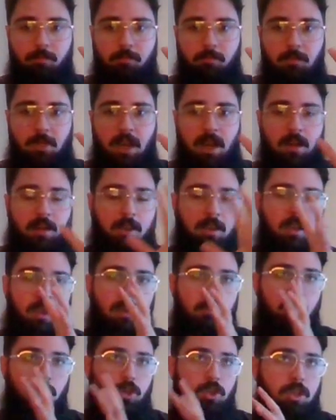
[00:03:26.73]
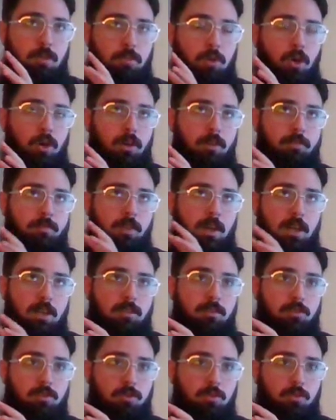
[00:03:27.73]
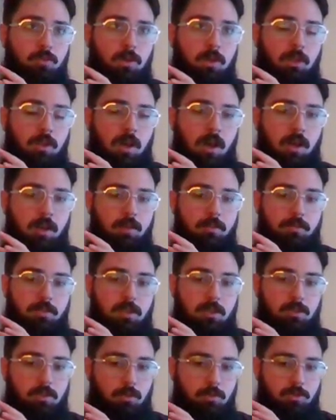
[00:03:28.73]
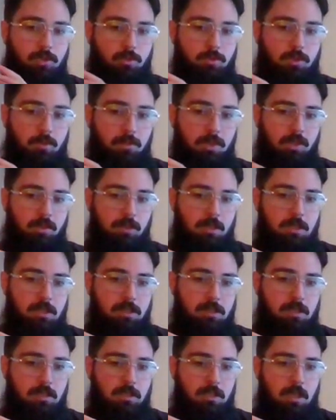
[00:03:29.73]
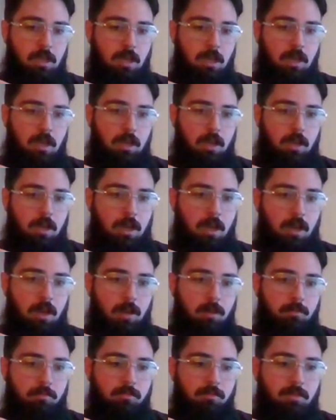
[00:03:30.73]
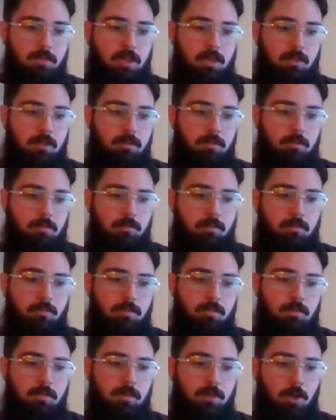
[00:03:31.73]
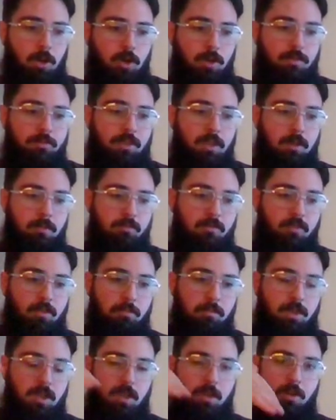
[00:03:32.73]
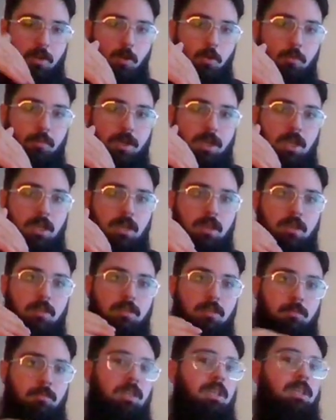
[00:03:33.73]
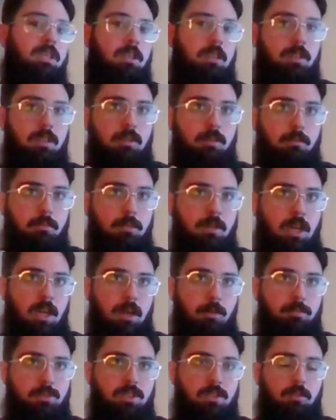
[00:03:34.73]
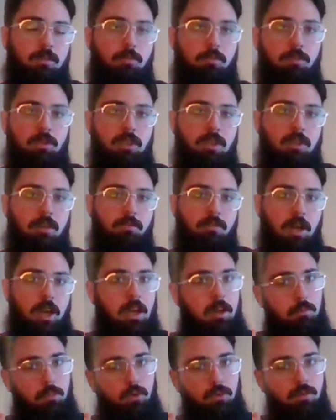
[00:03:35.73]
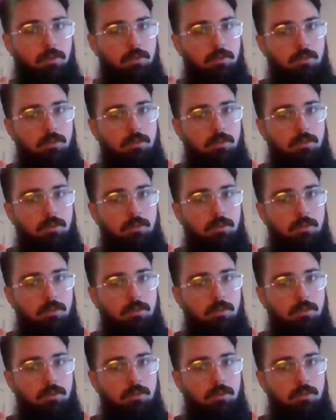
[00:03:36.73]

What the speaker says: adding a monkey paw effect to a lot of the JoJo's abilities can curve them from being OP to making them absolutely viable.